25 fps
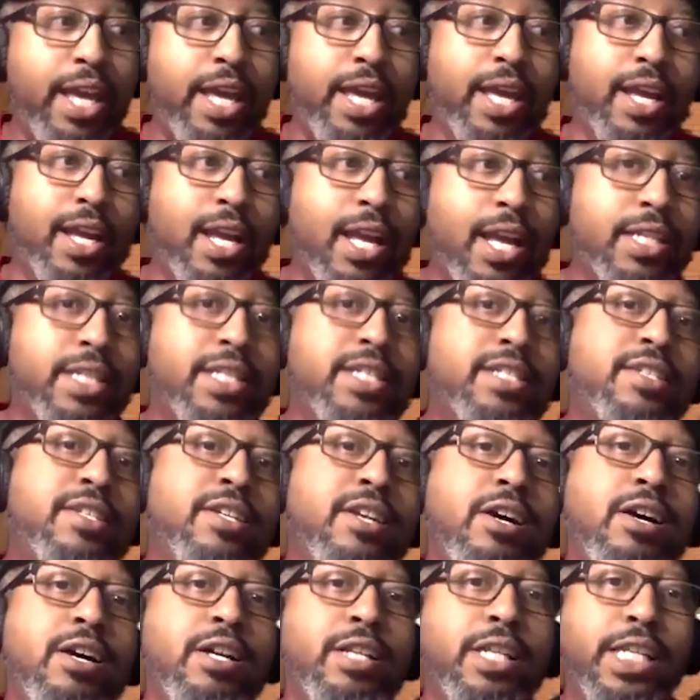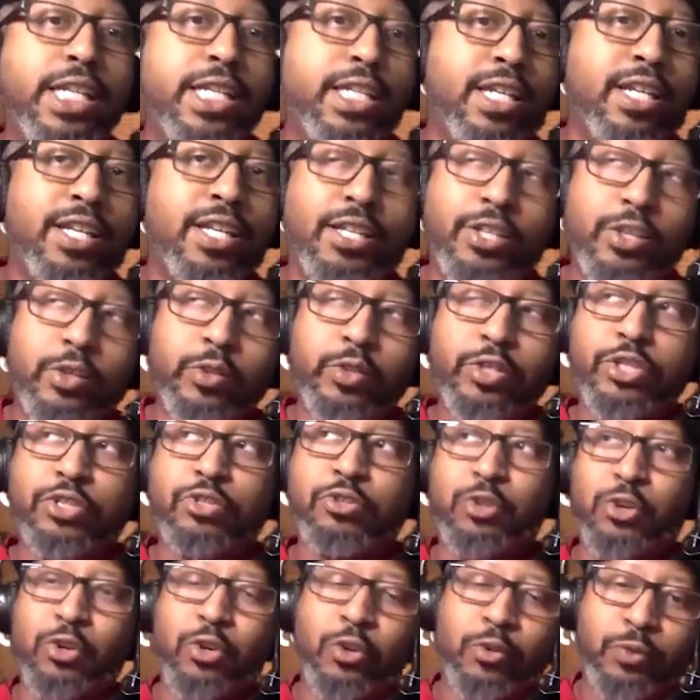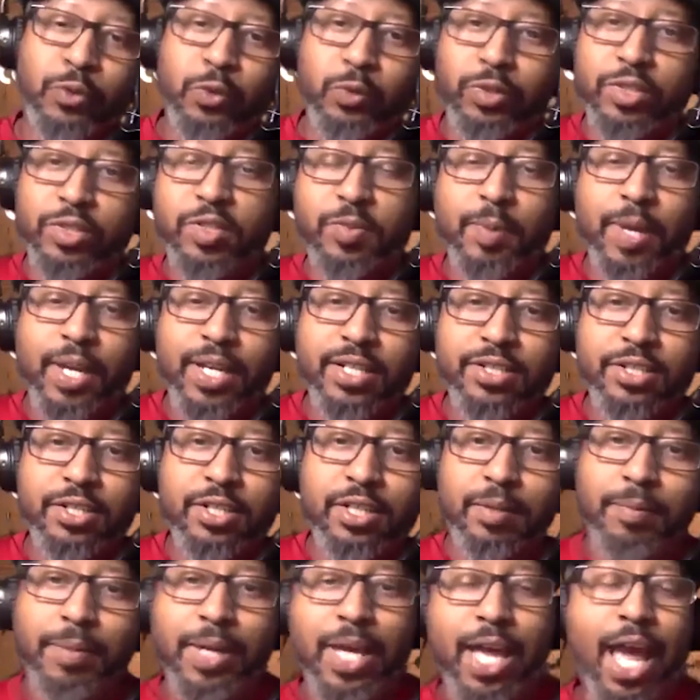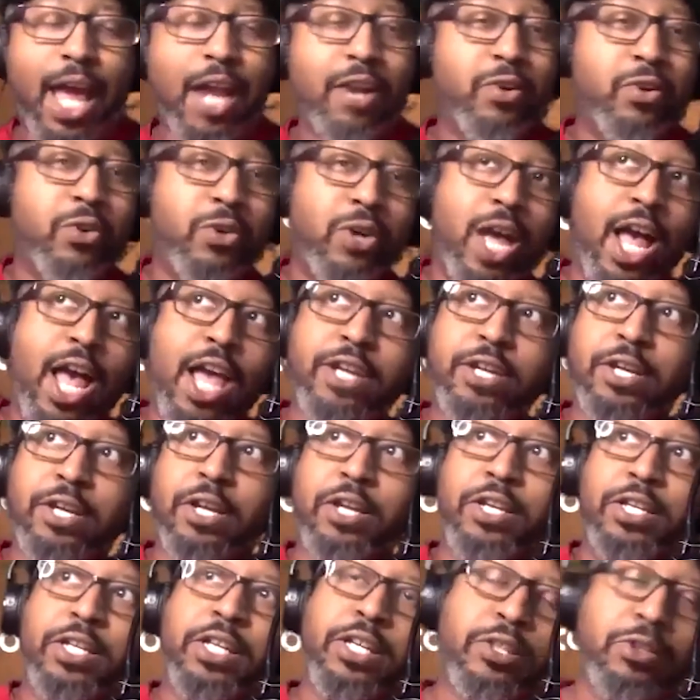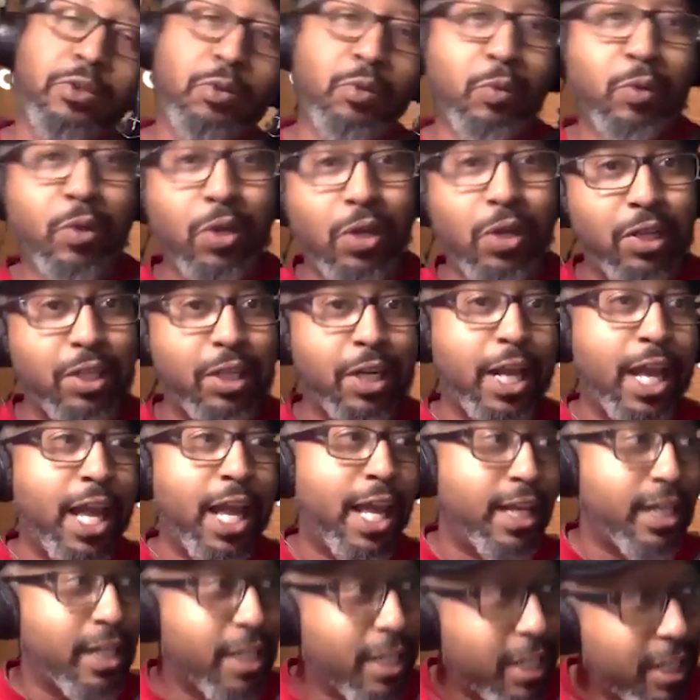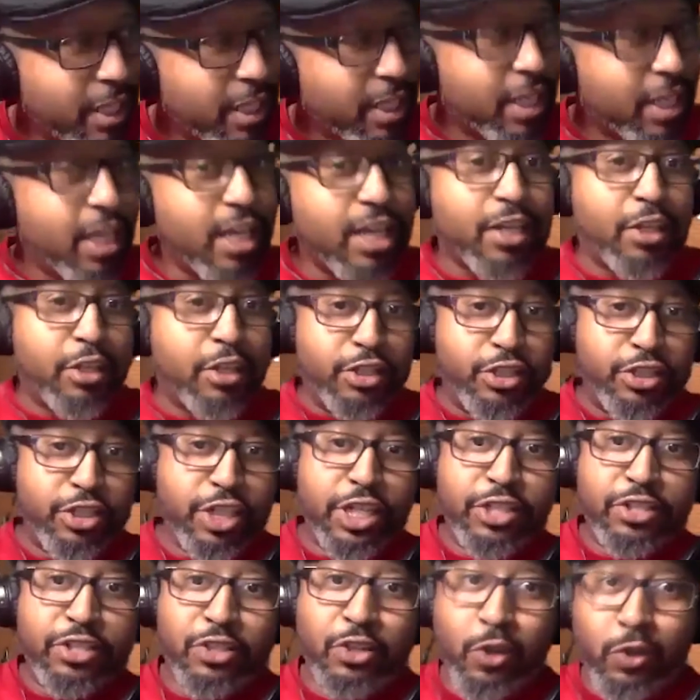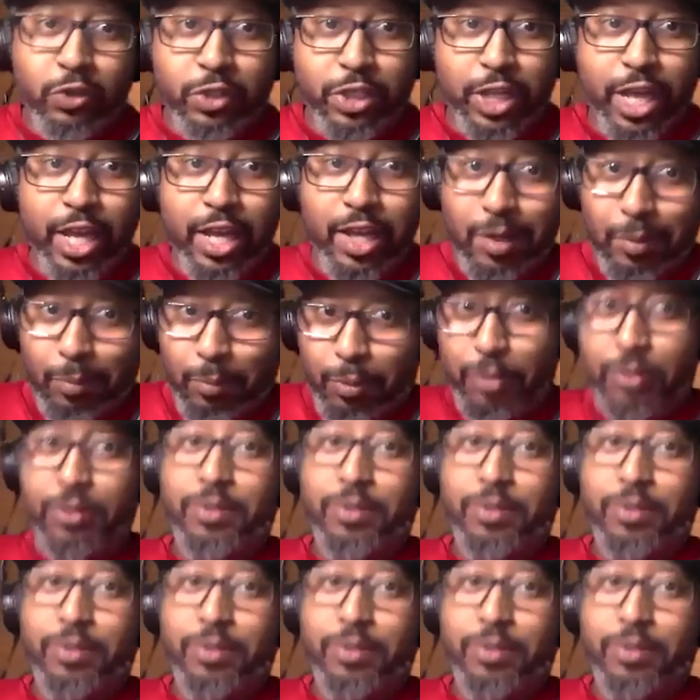I got this gauntlet. You just drove through a spaceship. I don't know how you're going to get through all of that. She's got help.